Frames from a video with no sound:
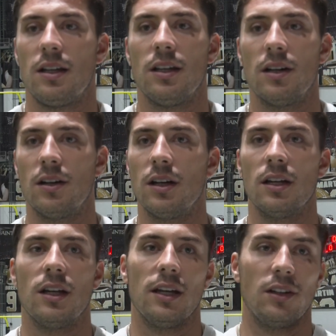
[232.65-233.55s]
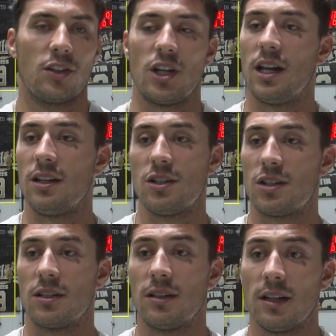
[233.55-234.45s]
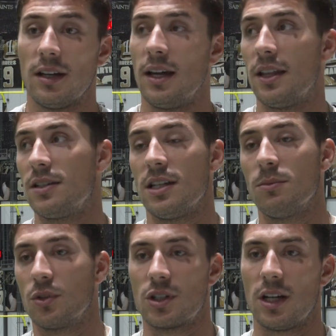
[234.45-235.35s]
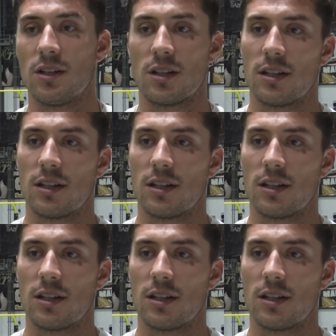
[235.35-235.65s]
You know, he'll change, and the team will change,